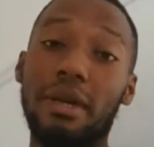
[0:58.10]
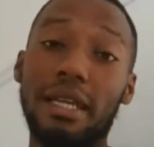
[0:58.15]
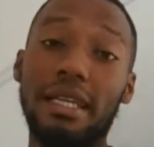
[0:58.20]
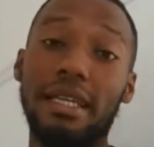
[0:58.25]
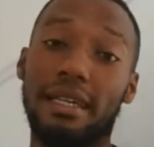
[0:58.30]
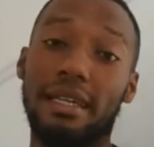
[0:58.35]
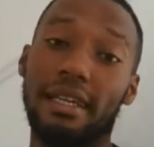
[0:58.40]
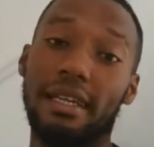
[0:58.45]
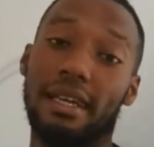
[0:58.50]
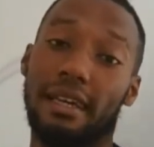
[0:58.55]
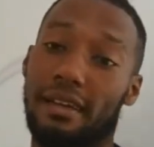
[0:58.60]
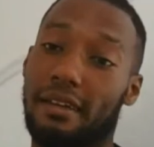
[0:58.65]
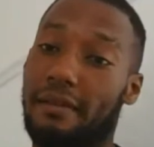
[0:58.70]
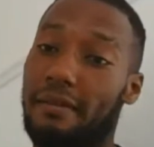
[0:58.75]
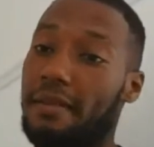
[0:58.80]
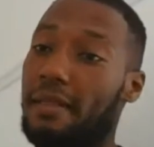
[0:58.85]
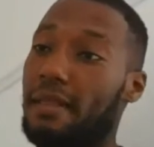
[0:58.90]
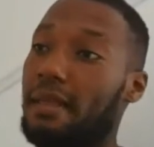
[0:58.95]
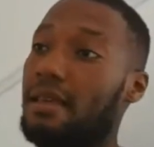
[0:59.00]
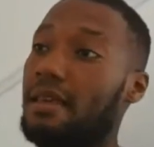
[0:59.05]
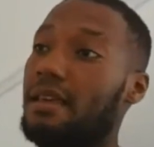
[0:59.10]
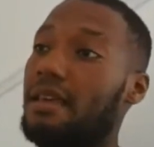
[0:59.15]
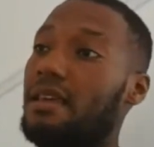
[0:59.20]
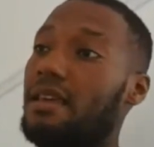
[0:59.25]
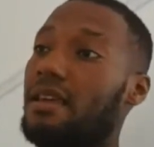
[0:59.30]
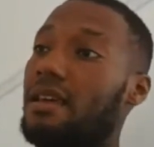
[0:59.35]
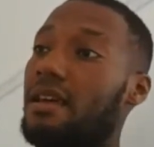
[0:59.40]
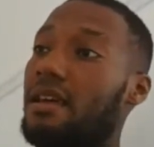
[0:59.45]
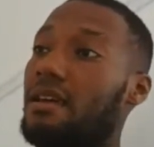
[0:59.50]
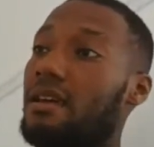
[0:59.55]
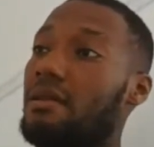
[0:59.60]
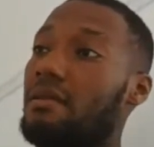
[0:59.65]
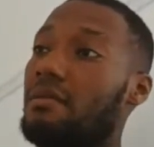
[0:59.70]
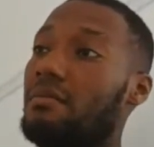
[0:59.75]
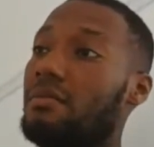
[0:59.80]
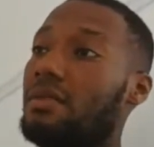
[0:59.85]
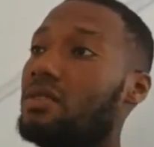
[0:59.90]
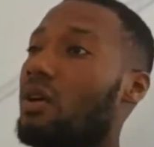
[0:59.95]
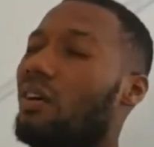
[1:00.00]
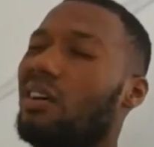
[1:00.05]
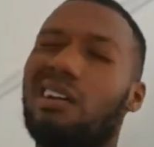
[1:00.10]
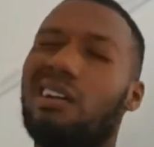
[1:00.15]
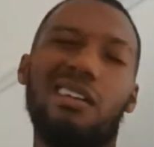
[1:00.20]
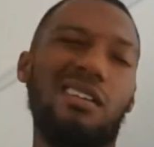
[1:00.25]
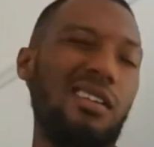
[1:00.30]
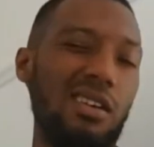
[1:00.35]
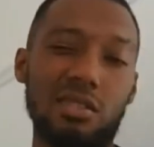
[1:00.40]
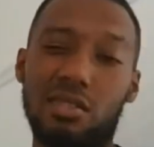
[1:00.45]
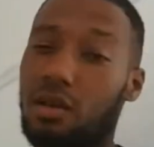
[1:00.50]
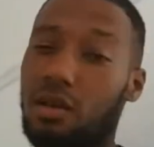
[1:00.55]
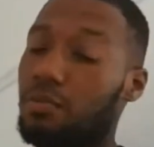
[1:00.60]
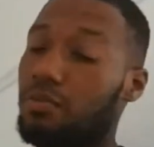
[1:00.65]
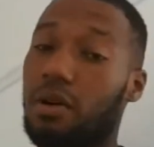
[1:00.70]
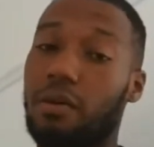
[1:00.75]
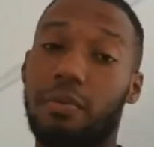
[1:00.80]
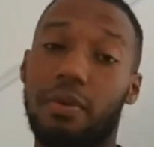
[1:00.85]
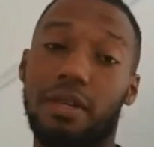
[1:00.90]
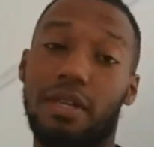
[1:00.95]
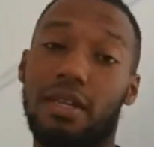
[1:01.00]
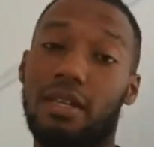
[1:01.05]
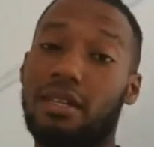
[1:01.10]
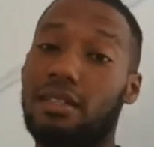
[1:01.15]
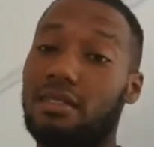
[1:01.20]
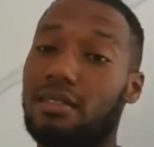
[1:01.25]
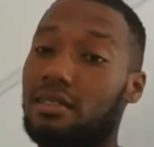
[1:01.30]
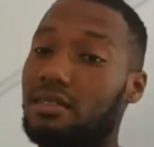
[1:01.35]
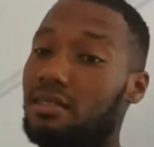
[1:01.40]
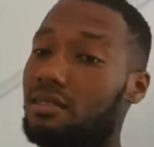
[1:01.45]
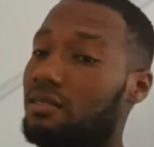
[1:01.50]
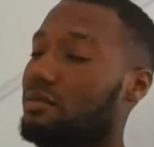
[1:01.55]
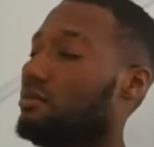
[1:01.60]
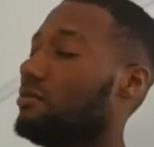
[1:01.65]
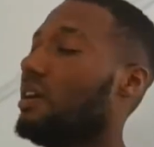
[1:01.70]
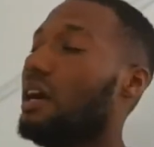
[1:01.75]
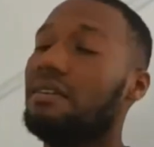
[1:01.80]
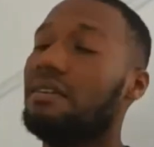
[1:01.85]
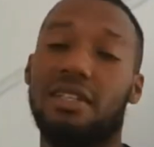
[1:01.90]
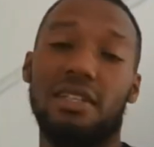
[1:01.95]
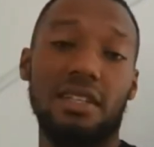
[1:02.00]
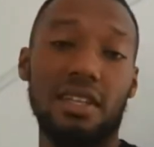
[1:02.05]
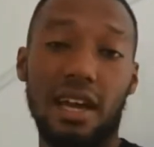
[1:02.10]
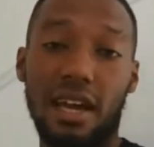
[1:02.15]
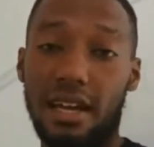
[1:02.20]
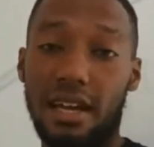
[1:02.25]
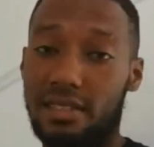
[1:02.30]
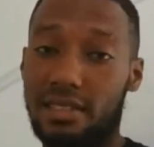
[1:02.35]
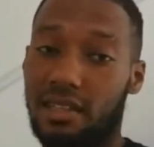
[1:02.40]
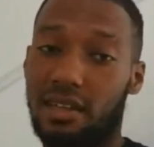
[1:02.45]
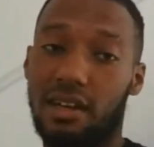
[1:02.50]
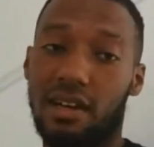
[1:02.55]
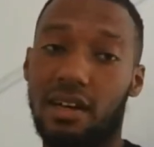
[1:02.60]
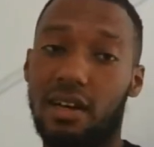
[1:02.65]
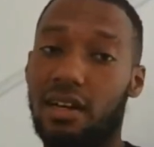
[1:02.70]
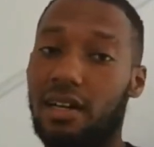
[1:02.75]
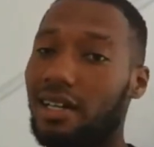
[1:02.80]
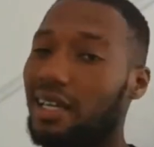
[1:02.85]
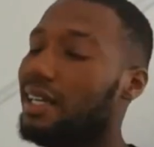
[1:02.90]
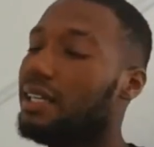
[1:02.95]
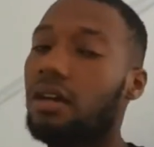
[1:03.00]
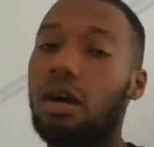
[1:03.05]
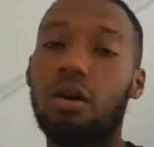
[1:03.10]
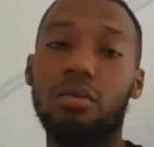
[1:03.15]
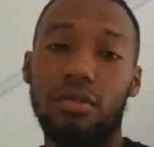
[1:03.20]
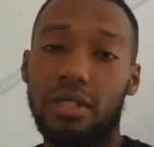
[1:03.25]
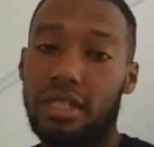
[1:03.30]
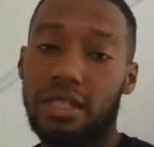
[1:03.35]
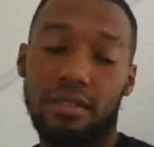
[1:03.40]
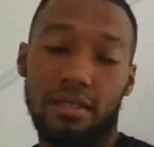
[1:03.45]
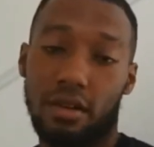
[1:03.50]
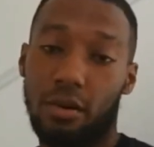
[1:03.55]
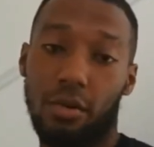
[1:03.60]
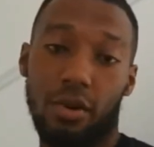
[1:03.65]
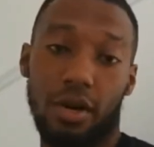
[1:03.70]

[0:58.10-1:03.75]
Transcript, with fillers: millionaire. Um, he's got lots of properties drives a nice car. He don't need to